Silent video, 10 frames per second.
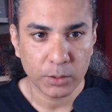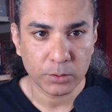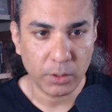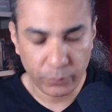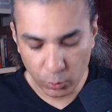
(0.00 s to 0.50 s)

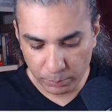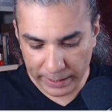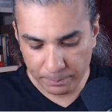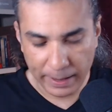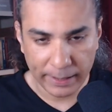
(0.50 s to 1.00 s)
So if you
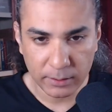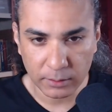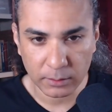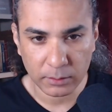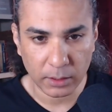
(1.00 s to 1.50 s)
bring back
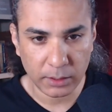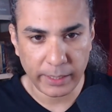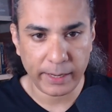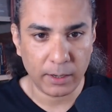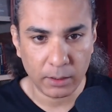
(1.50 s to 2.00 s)
a
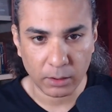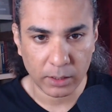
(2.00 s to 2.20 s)
tail